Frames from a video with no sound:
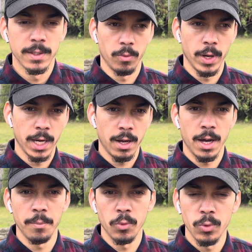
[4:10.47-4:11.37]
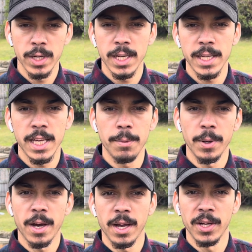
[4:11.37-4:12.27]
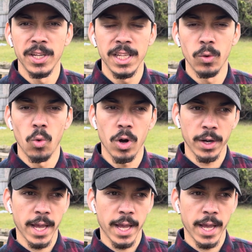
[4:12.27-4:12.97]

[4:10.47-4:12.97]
Well, I'm really keeping an eye on Neil Wagner,